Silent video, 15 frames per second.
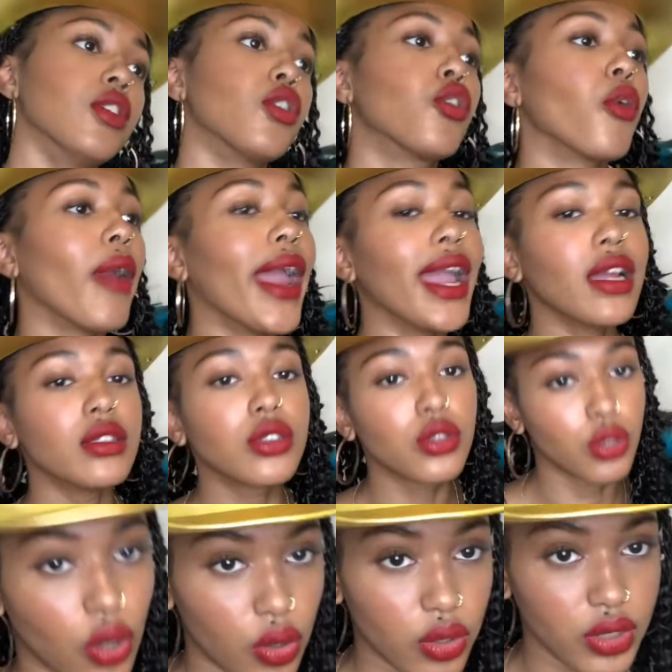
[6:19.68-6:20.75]
grand
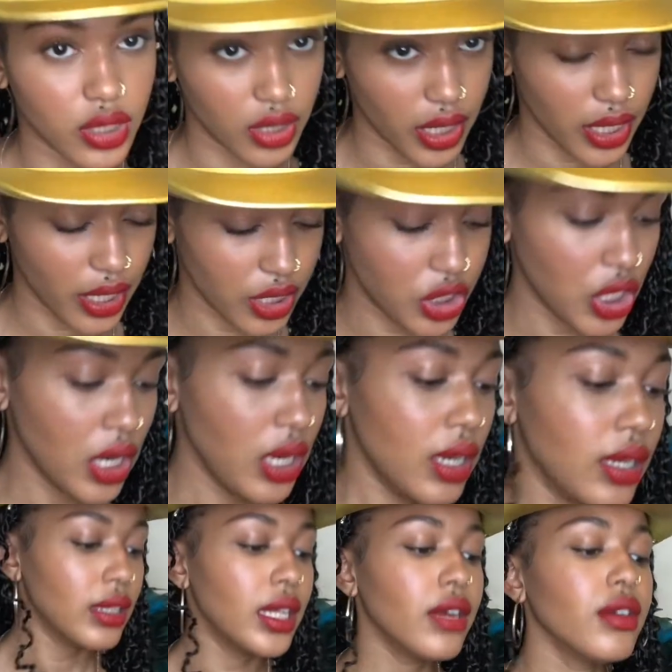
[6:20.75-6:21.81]
golden age,
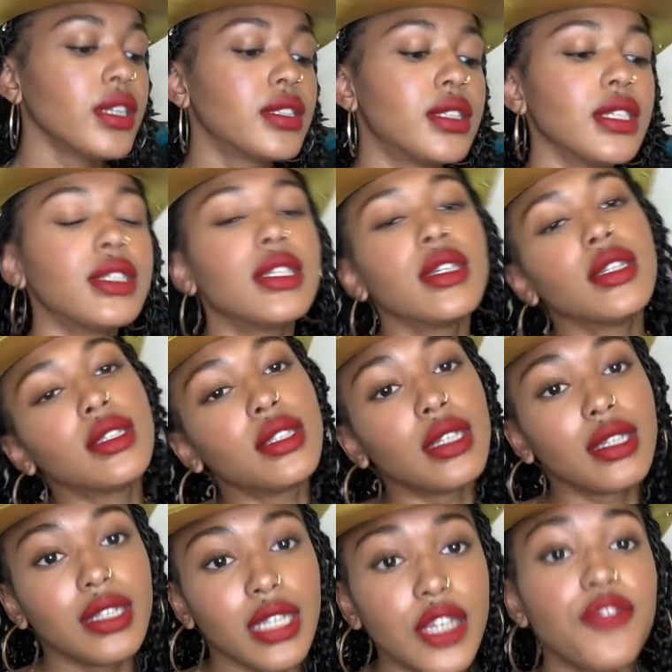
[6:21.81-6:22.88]
there existed a
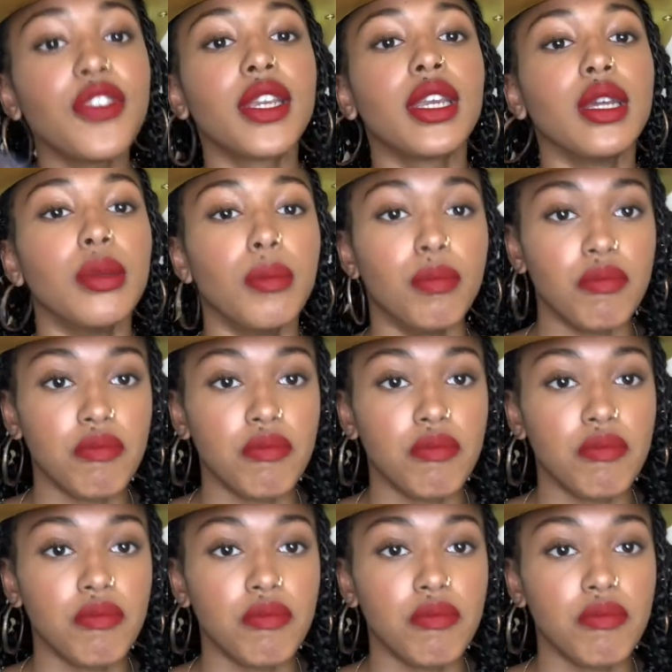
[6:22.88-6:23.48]
significant